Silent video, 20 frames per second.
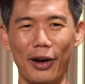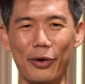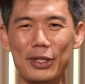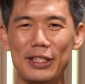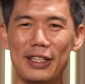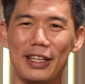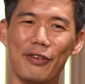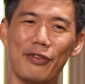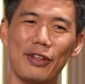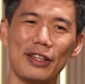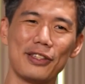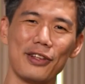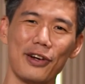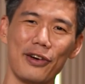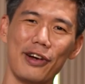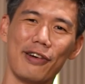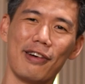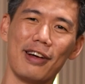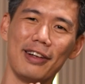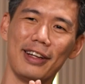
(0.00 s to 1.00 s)
I always give the
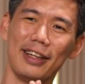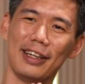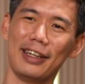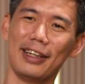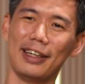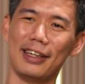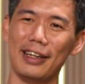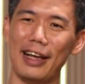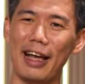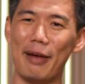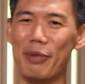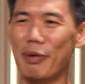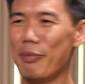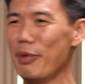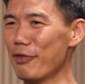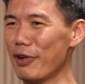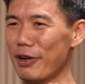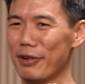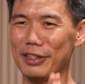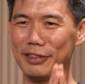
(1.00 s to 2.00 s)
story around the
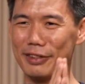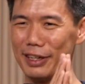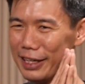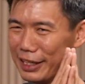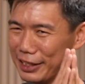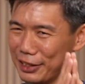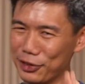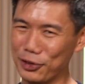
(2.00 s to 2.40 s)
Airbnb founders, right?